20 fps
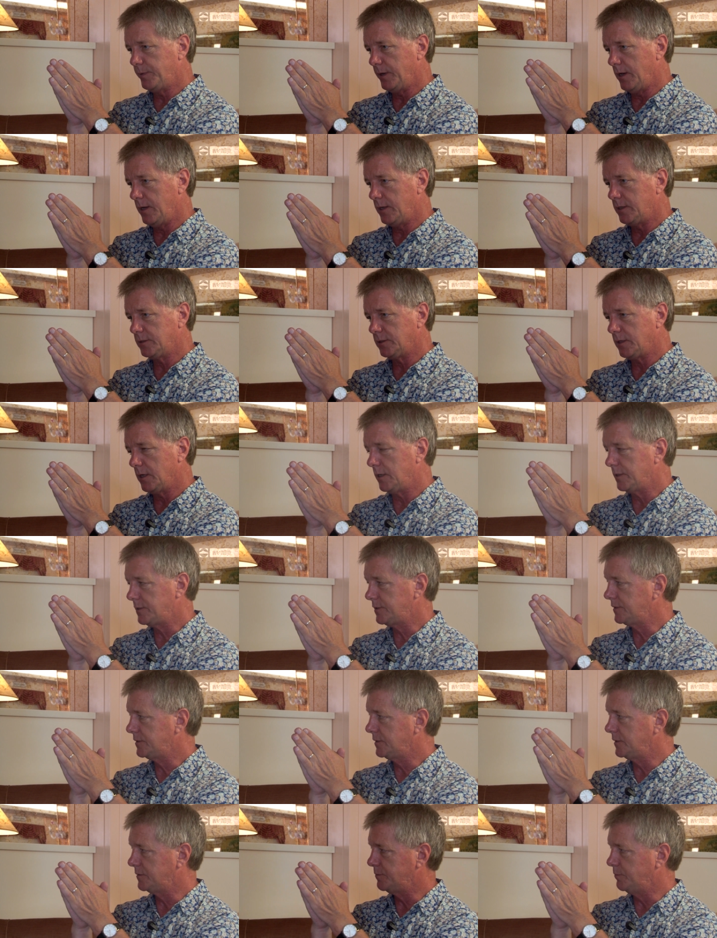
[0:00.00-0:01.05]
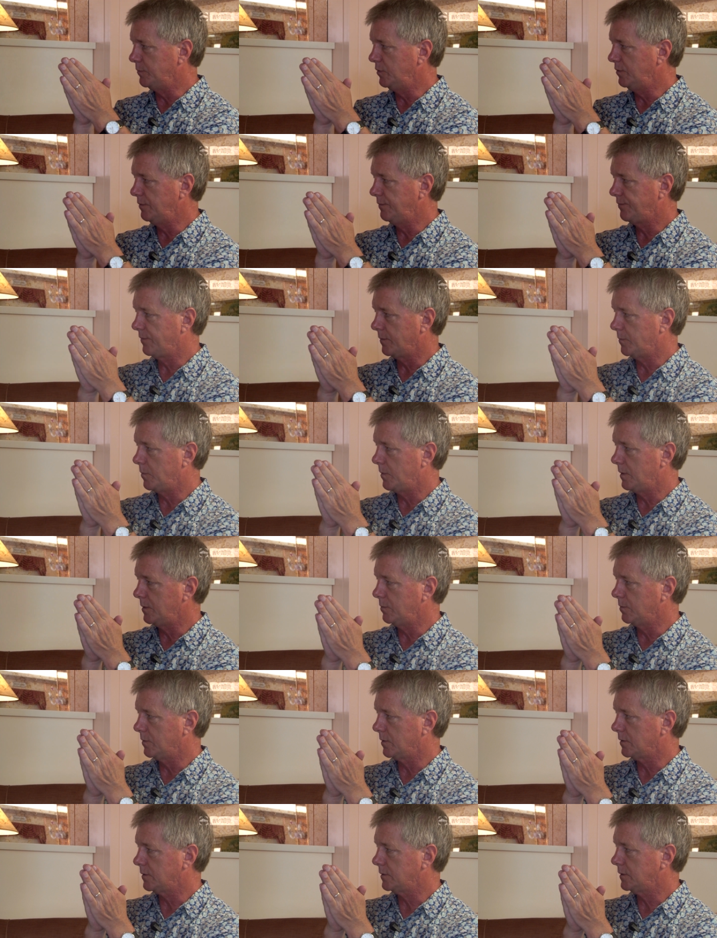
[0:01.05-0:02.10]
how does consciousness move from one
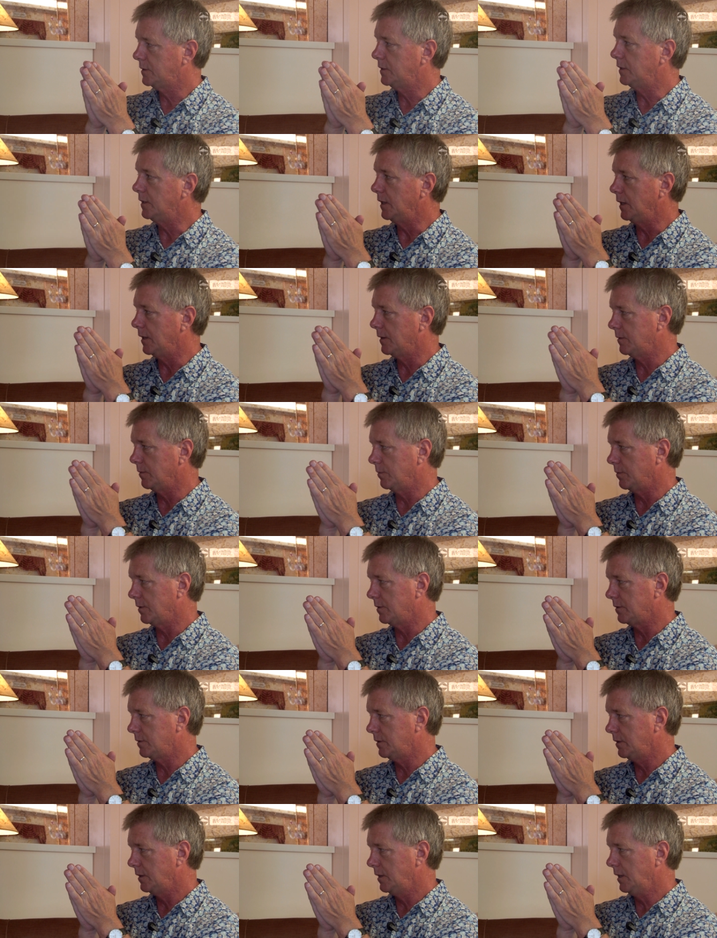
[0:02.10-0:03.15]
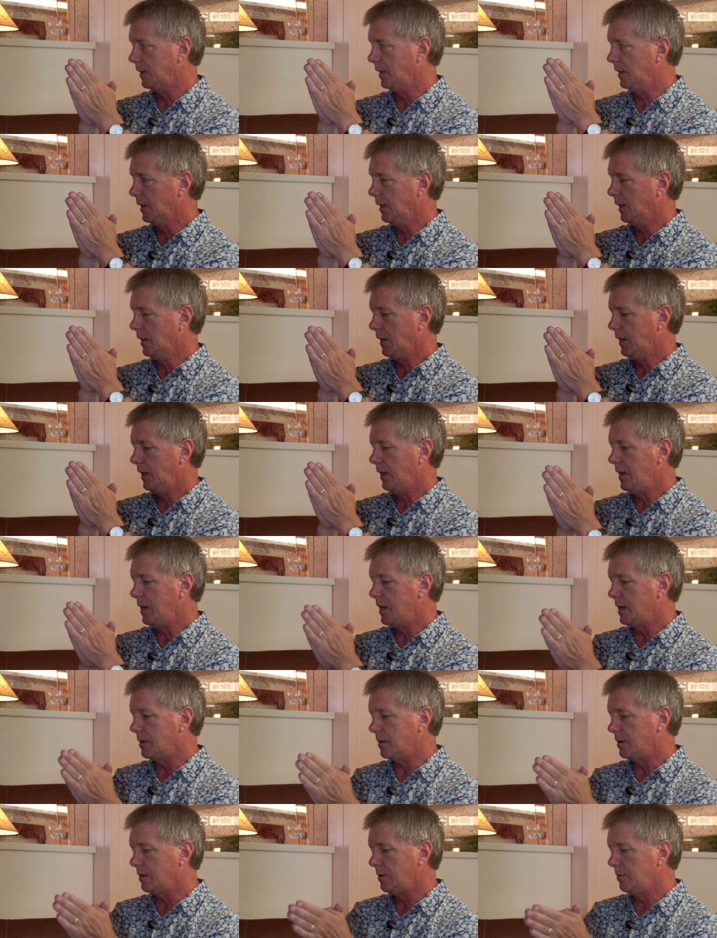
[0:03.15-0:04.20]
world to the other world?
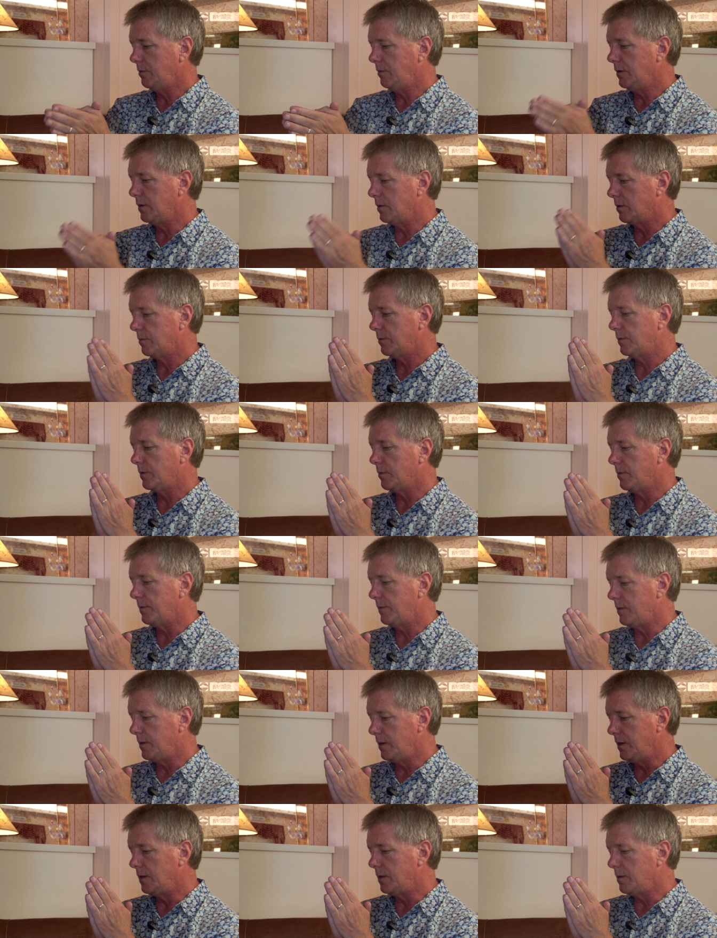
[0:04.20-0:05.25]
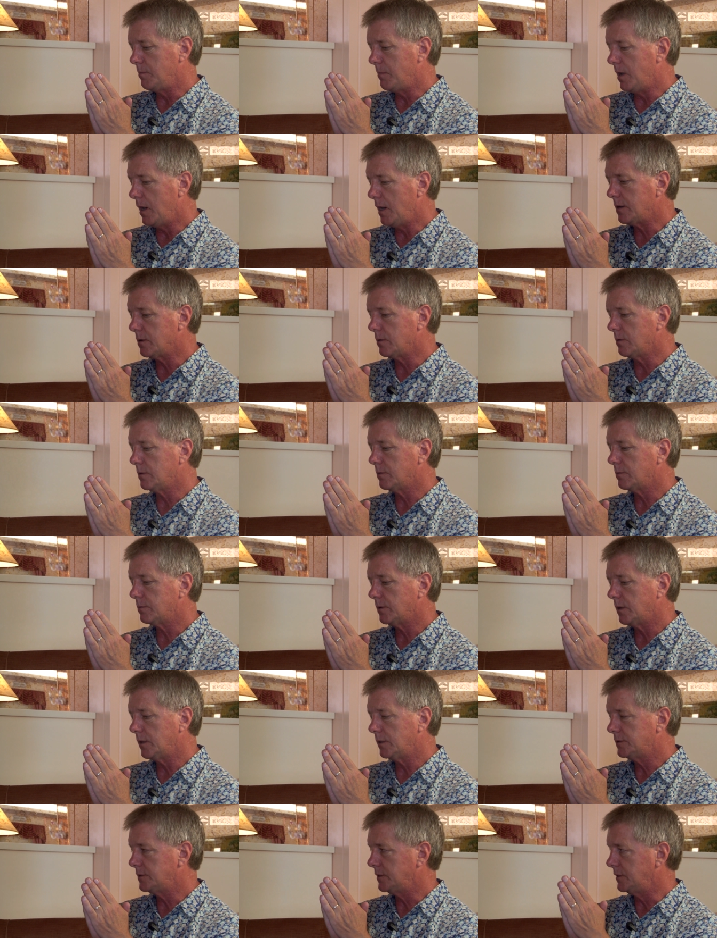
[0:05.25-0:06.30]
And you know, the, the, in the model
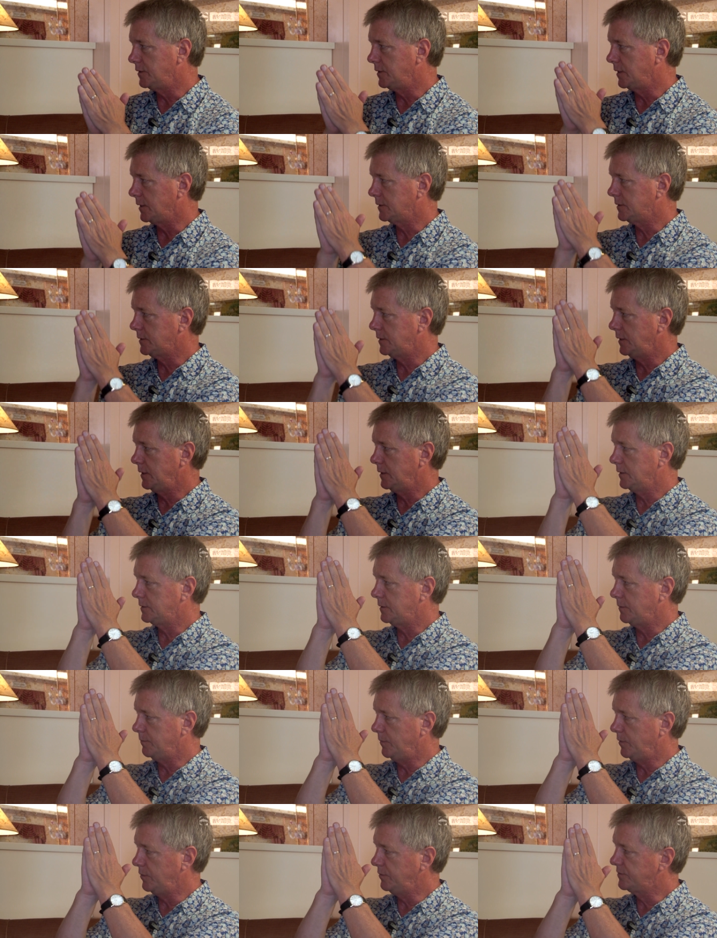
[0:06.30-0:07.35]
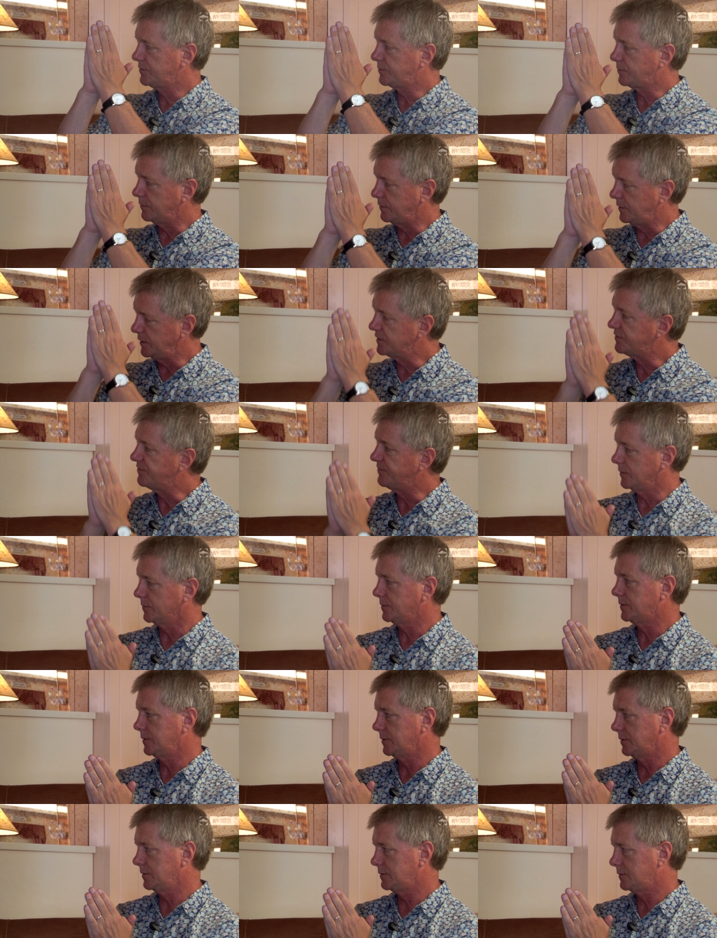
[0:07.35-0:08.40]
that I suggest is it moves through these
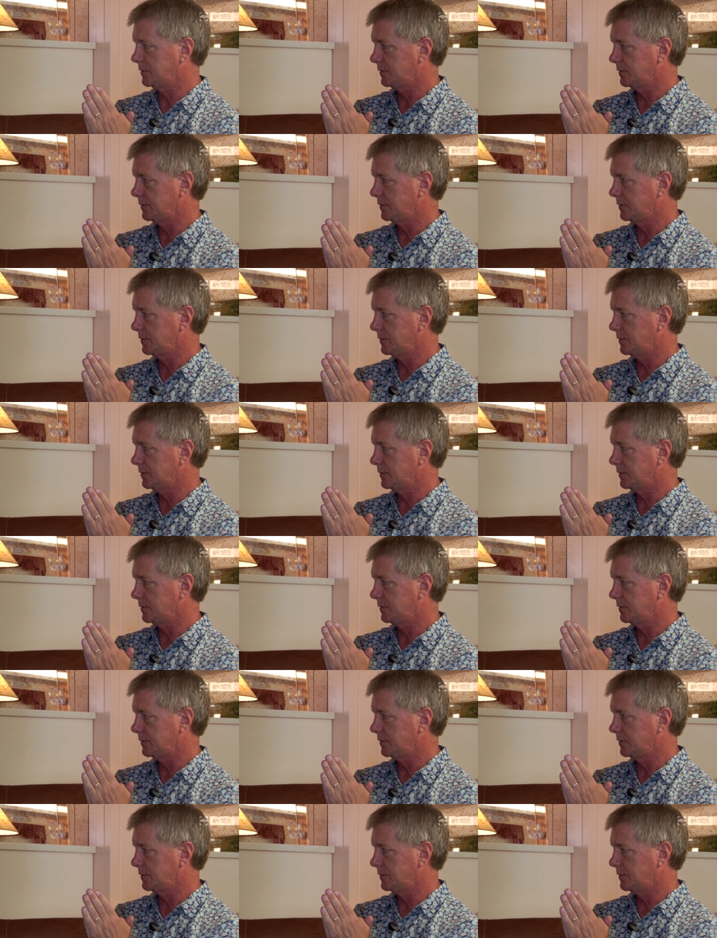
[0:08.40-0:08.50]
filters.